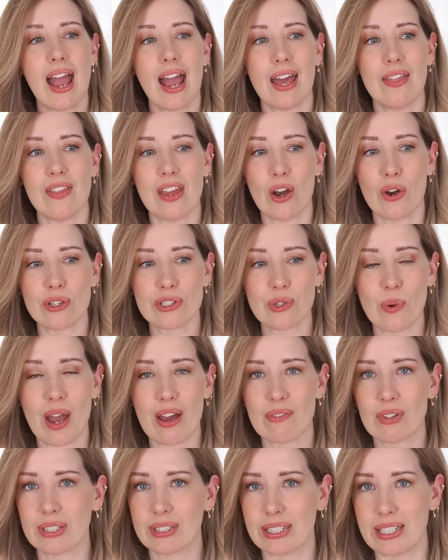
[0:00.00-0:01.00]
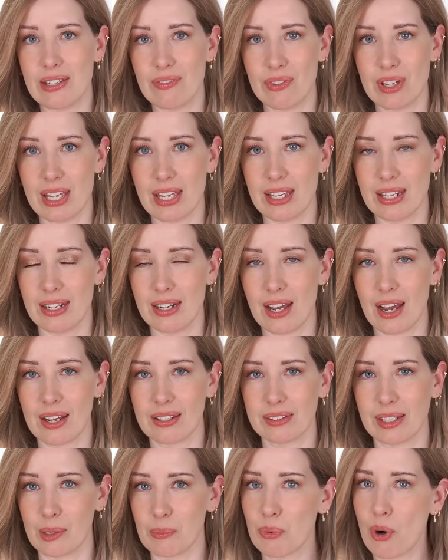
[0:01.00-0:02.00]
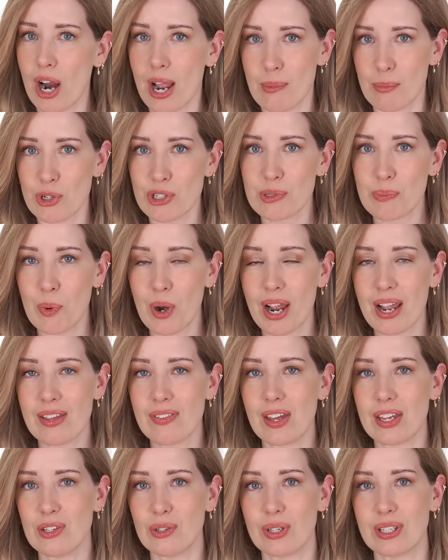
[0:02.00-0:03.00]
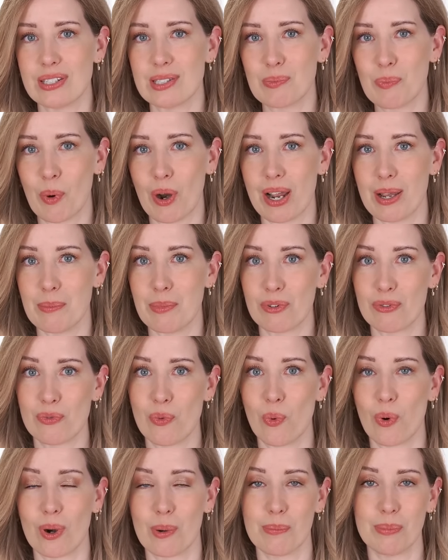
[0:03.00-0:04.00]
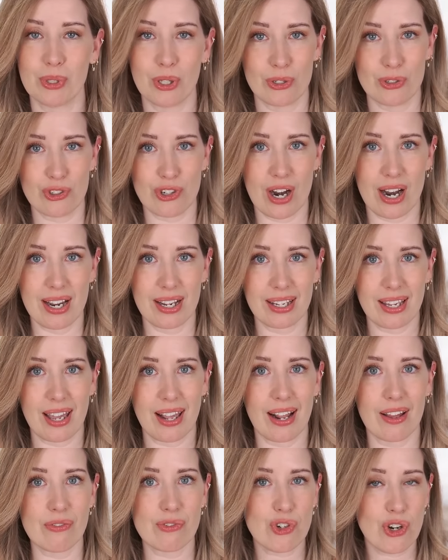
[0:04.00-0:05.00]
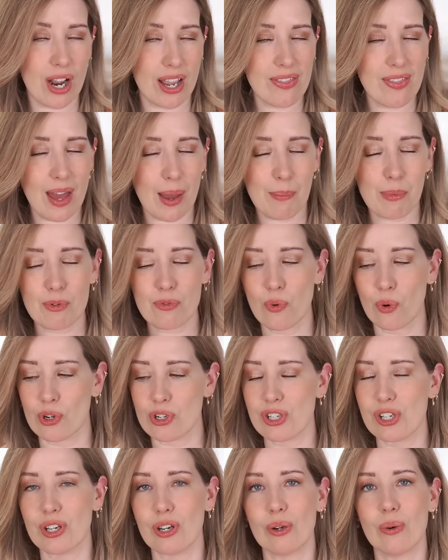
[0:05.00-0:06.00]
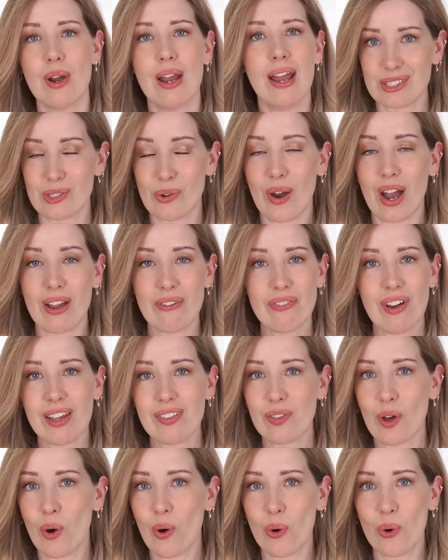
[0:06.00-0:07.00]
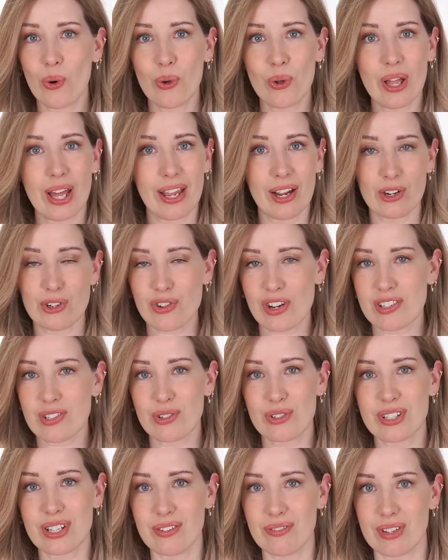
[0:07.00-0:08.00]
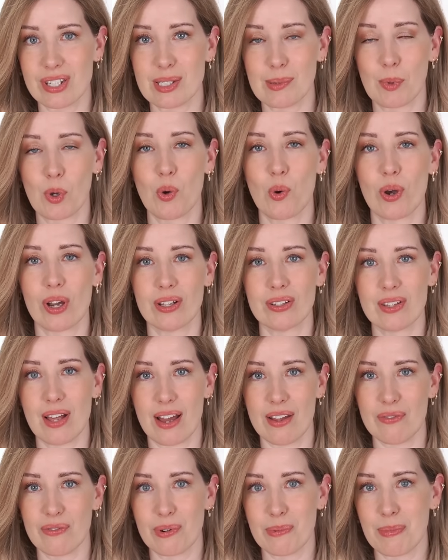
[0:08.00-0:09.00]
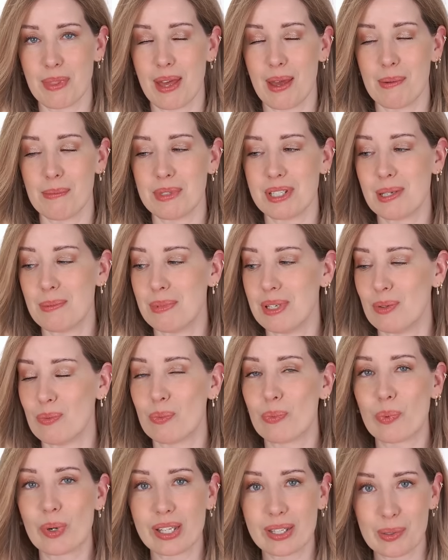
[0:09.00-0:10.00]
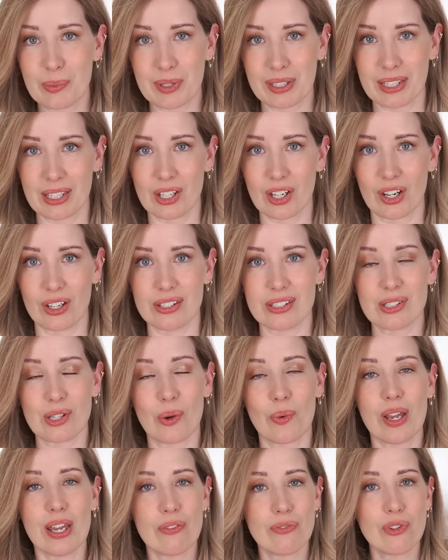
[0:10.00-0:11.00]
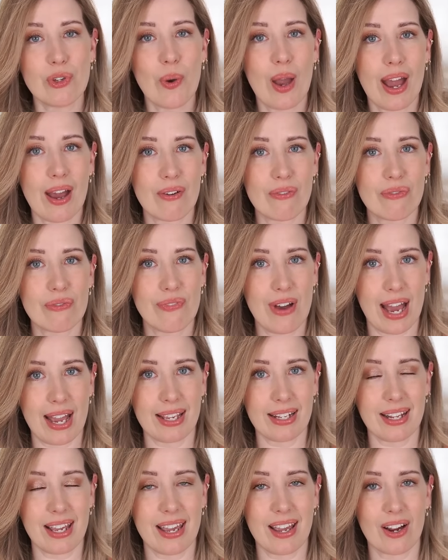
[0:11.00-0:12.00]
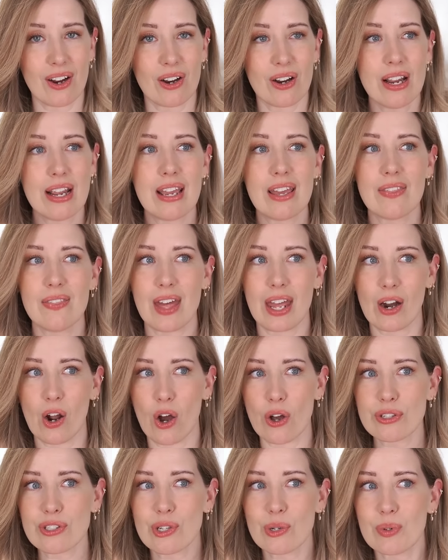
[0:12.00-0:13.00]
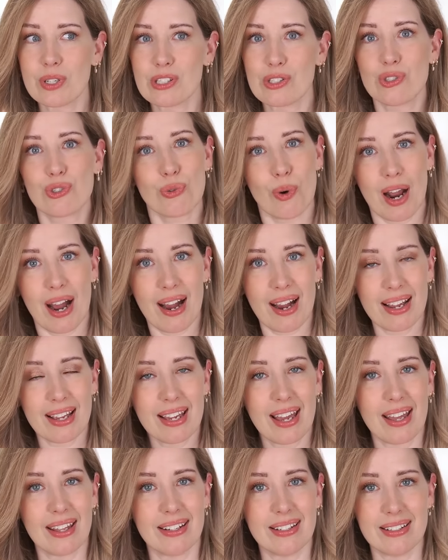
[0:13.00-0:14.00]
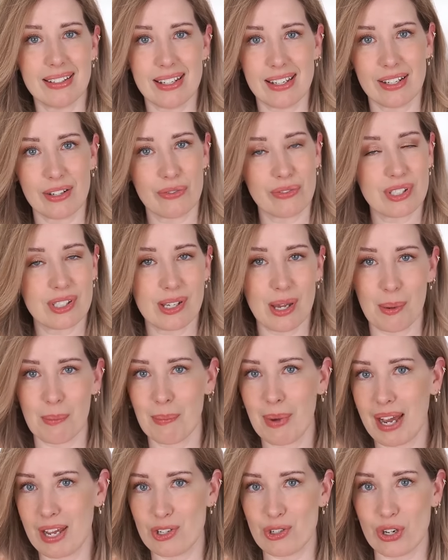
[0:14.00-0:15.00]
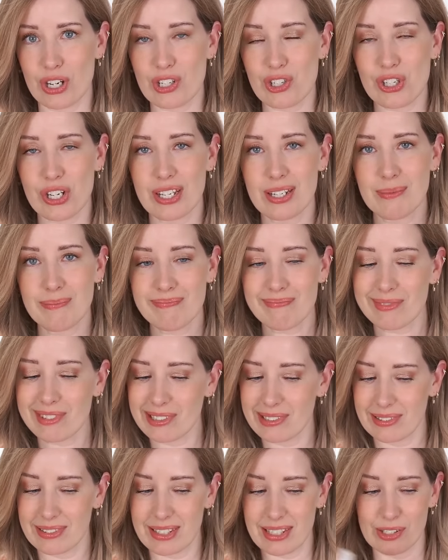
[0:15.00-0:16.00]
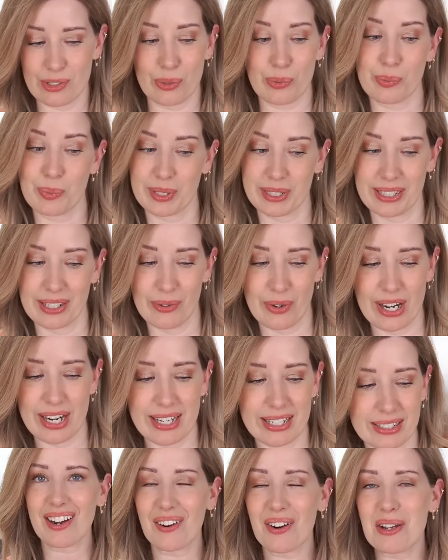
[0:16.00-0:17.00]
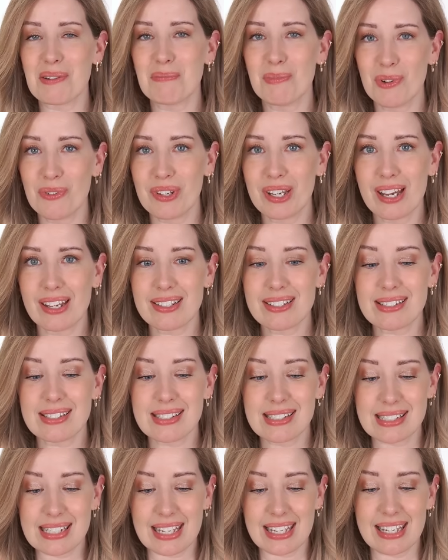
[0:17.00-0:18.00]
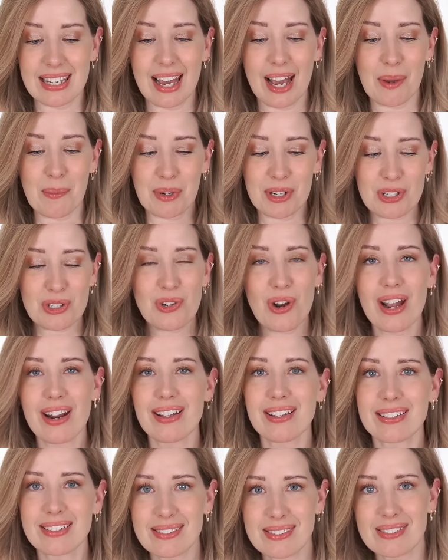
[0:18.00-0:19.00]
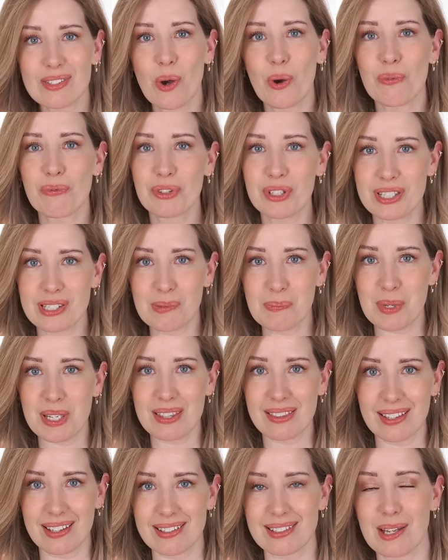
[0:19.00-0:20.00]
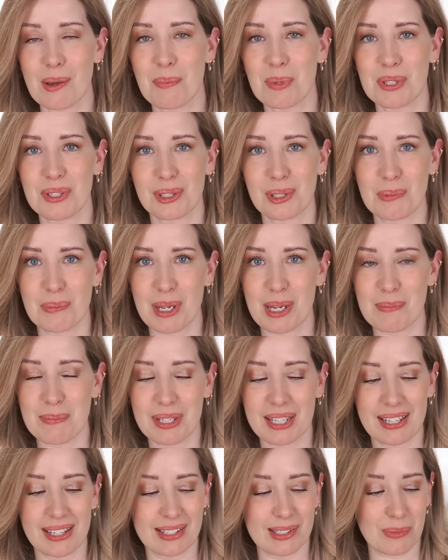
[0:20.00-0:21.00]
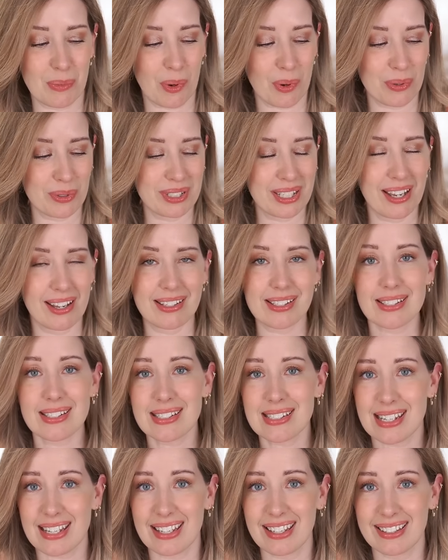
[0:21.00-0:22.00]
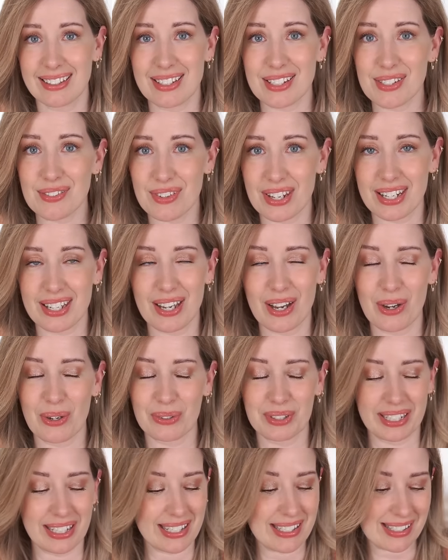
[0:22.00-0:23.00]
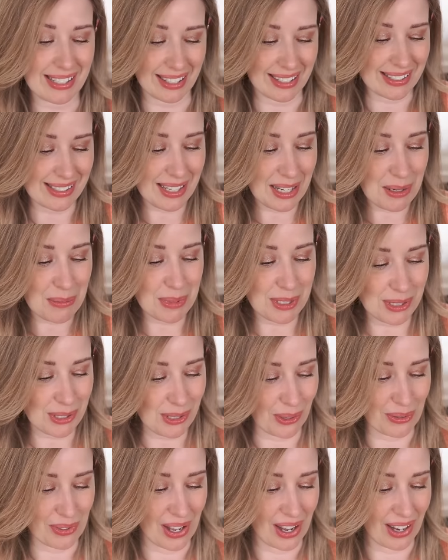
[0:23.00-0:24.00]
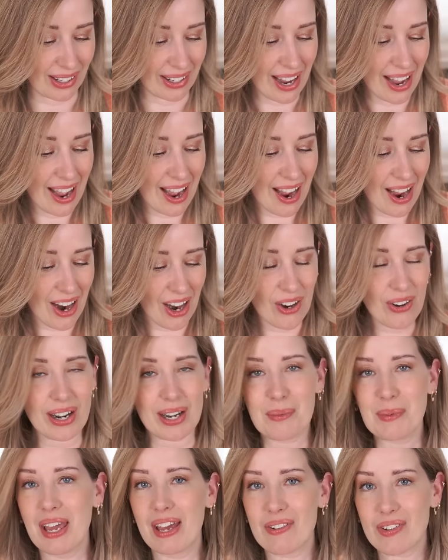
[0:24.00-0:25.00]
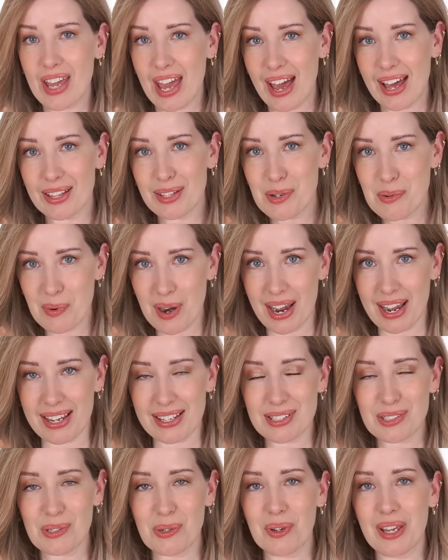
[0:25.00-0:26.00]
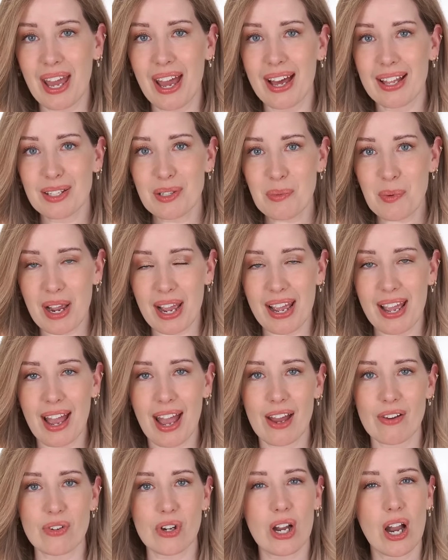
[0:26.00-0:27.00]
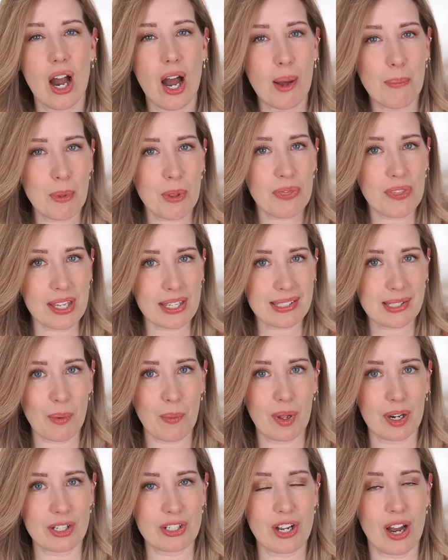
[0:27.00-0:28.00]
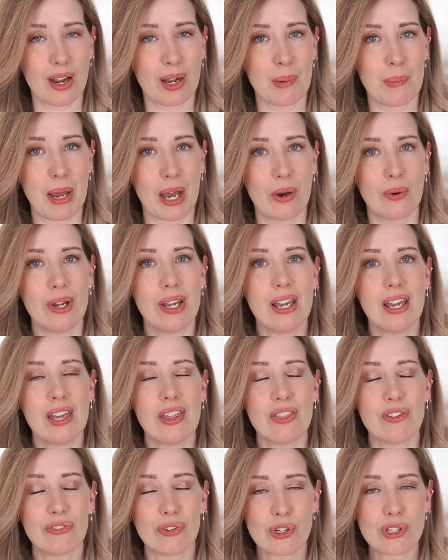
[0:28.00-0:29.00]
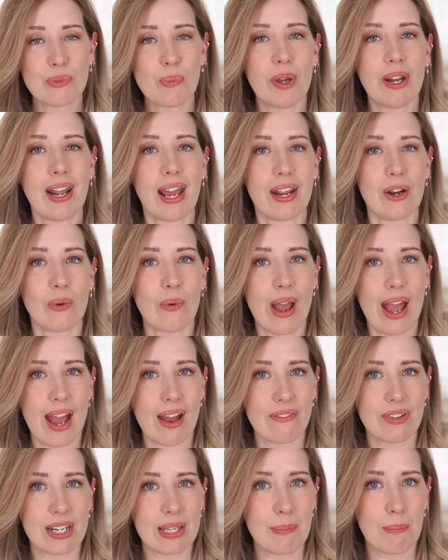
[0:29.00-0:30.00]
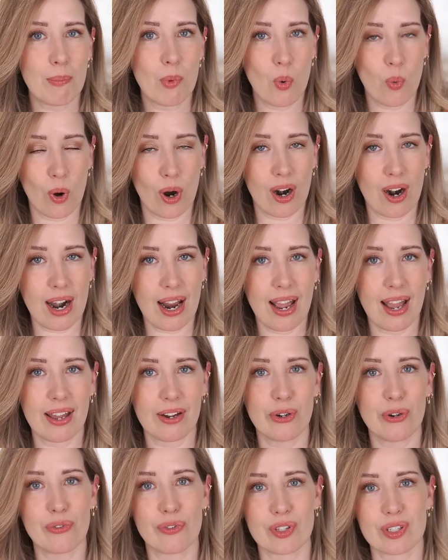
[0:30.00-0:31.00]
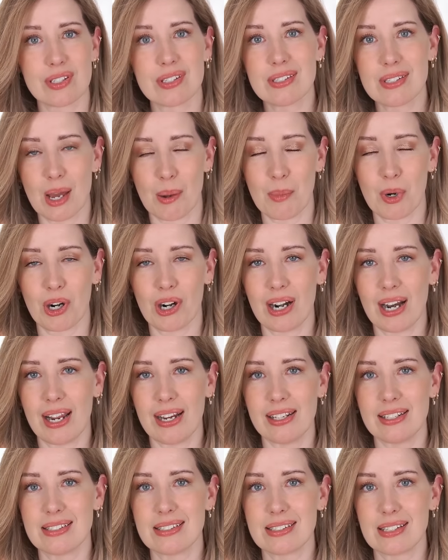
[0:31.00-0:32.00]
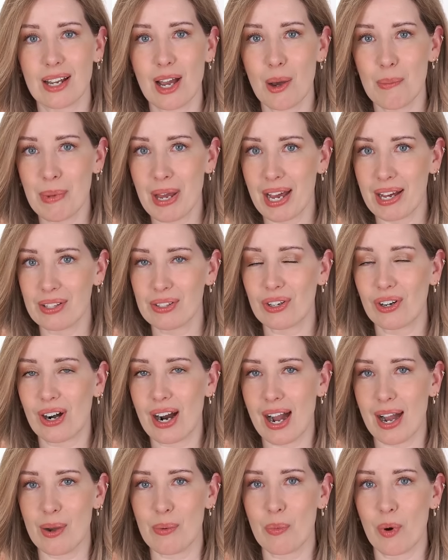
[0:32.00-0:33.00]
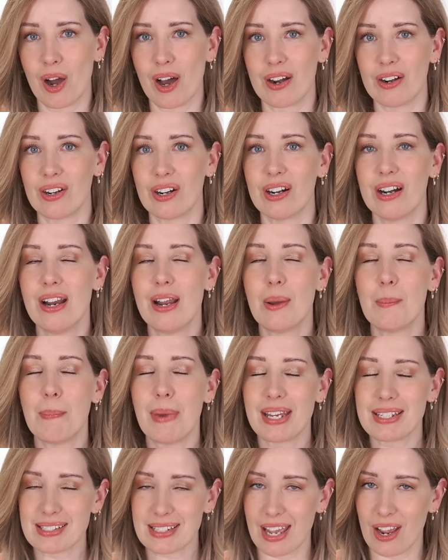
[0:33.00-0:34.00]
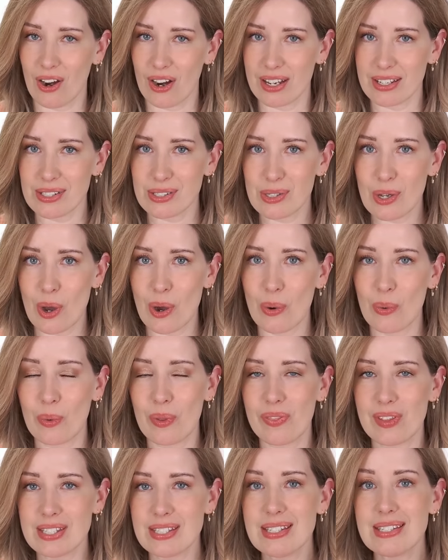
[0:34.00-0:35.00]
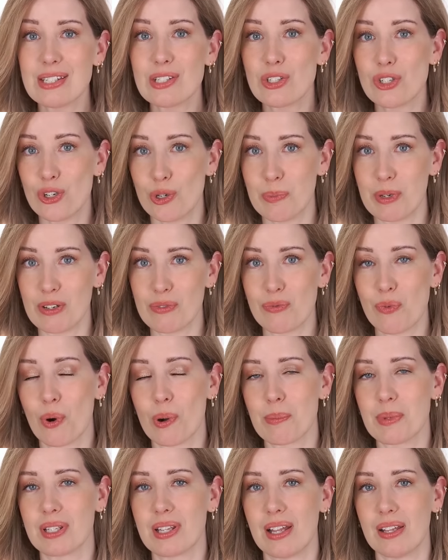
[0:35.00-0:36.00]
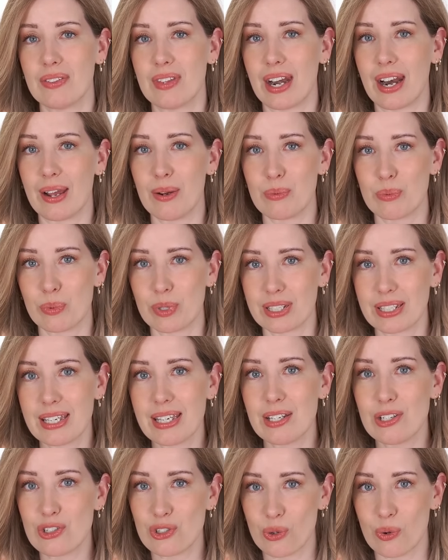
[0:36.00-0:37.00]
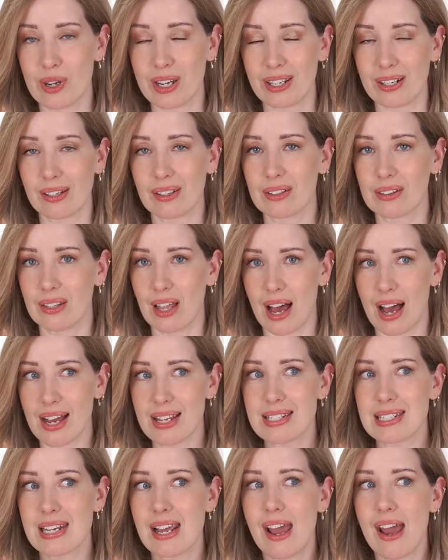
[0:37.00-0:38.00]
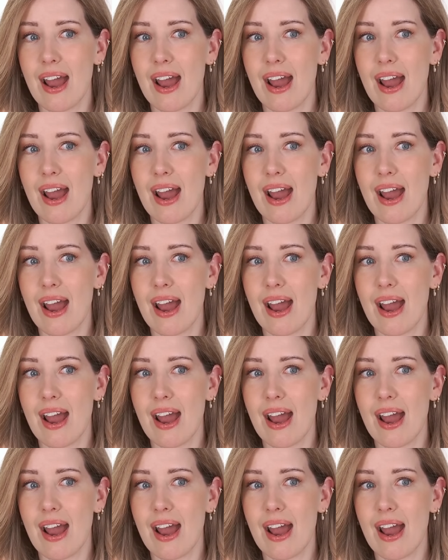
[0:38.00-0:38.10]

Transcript: and they also have a leave-in like primer spray that you can spray before blow drying, and I've tried that before too. So I find the whole Hairdresser's Invisible Oil line from them to be really, really good. So if you have fine hair that also is dry and in need of some hydration, these are really great. All right, moving on to C. I'm gonna try to hopefully speed things up a little bit because we're only on C in this video. Like I said, it's gonna be so long. All right, we have Caliray. So Caliray, I have a couple things I wanna talk about. The first one, I don't have any more. I had over the summer, and it's the Come Hell or High Water mascara. So this is a tubing formula that I really enjoyed a lot.